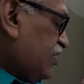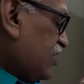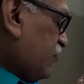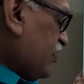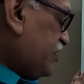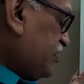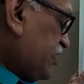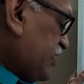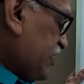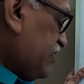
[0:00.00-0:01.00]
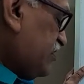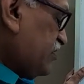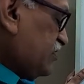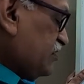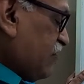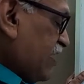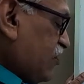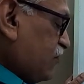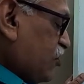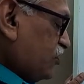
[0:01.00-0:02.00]
Once again the value
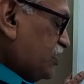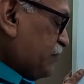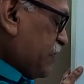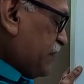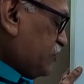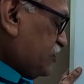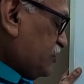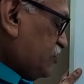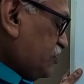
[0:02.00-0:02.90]
of cos 3 pi by 2 is 0,